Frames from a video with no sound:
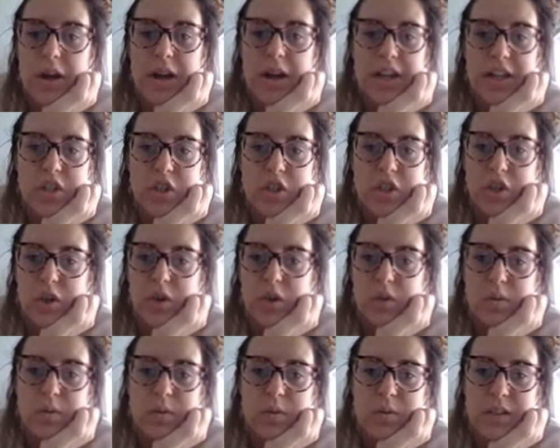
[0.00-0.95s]
I
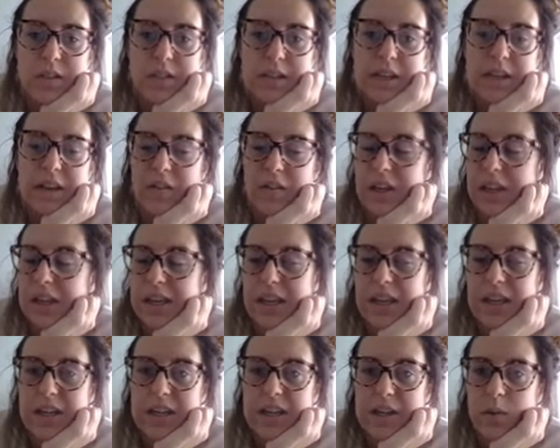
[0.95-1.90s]
don't have
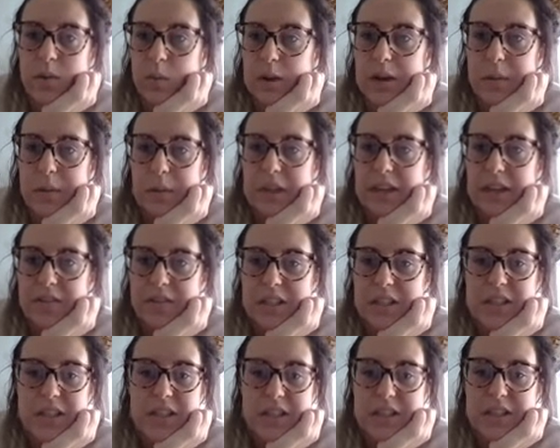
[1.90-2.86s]
any idea why we have to
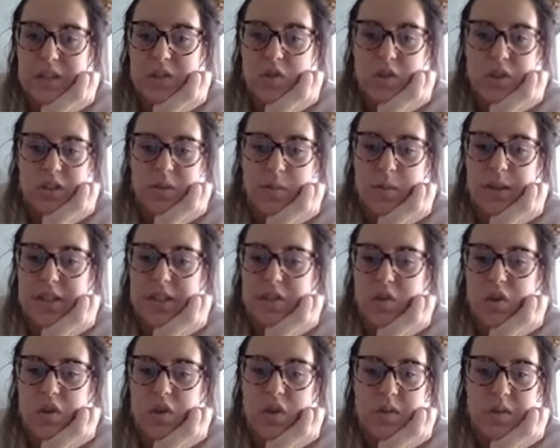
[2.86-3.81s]
click district. It makes
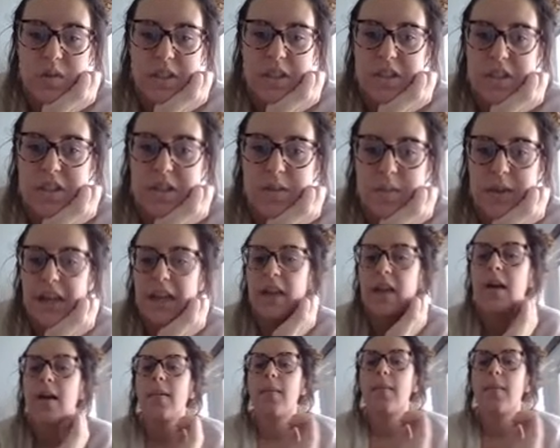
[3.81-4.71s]
no sense to me.